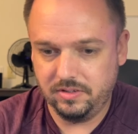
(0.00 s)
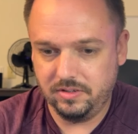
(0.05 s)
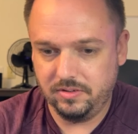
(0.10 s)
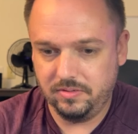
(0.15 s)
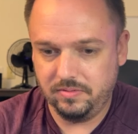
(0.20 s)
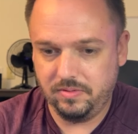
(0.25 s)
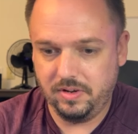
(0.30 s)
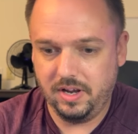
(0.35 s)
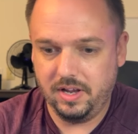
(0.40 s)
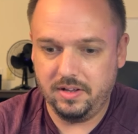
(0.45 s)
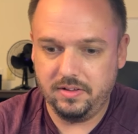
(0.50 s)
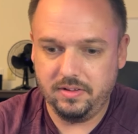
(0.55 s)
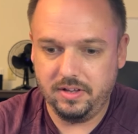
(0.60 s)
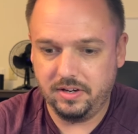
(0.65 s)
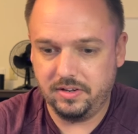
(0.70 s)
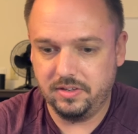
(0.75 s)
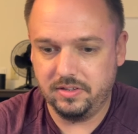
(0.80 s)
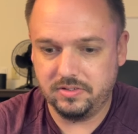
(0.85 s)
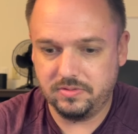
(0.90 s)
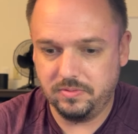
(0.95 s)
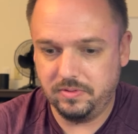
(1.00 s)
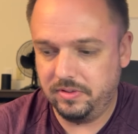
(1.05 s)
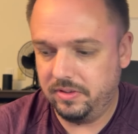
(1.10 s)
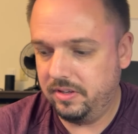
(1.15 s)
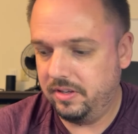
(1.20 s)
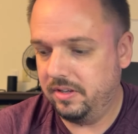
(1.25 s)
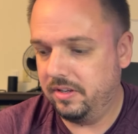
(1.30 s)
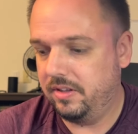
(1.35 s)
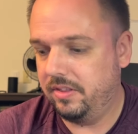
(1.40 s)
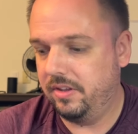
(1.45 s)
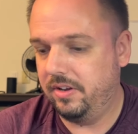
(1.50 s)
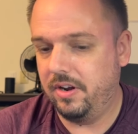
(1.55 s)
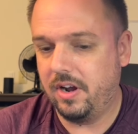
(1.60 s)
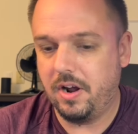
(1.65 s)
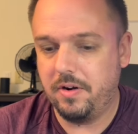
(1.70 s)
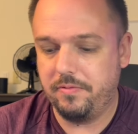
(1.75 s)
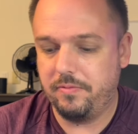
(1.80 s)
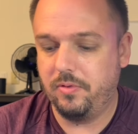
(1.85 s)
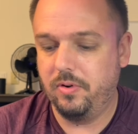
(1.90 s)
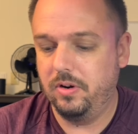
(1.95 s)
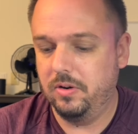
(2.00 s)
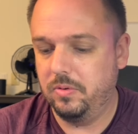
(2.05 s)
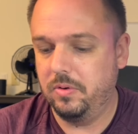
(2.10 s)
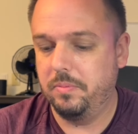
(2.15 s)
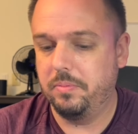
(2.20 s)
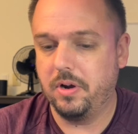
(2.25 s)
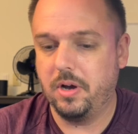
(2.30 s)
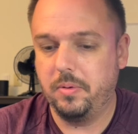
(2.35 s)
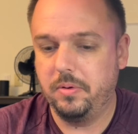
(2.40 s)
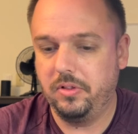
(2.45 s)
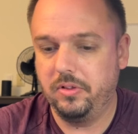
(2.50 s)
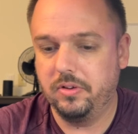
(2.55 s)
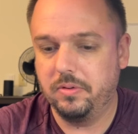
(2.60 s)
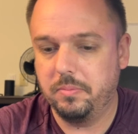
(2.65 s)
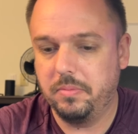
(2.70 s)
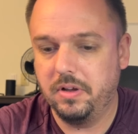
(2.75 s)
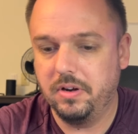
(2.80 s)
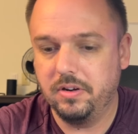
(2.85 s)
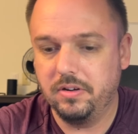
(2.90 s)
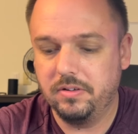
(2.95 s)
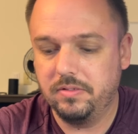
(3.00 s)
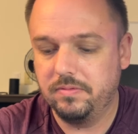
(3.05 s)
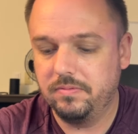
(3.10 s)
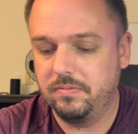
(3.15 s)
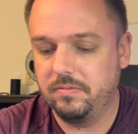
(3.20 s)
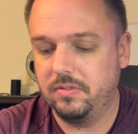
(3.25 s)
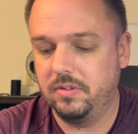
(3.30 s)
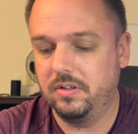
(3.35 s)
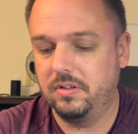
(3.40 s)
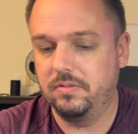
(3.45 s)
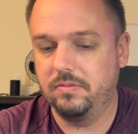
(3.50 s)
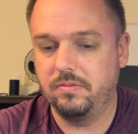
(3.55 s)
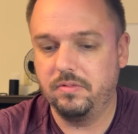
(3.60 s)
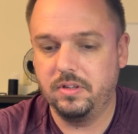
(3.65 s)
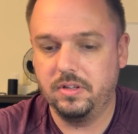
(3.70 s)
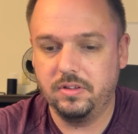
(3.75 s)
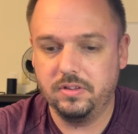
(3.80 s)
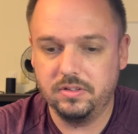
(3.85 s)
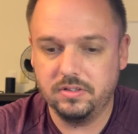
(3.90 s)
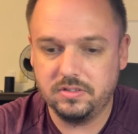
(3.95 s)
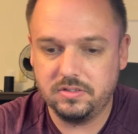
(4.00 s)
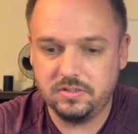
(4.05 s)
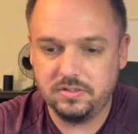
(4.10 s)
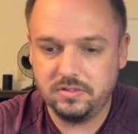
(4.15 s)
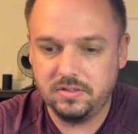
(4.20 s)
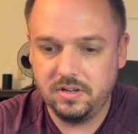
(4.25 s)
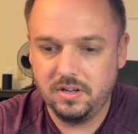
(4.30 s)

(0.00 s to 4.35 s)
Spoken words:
yeah, like this one, the non-foil would probably look better than this.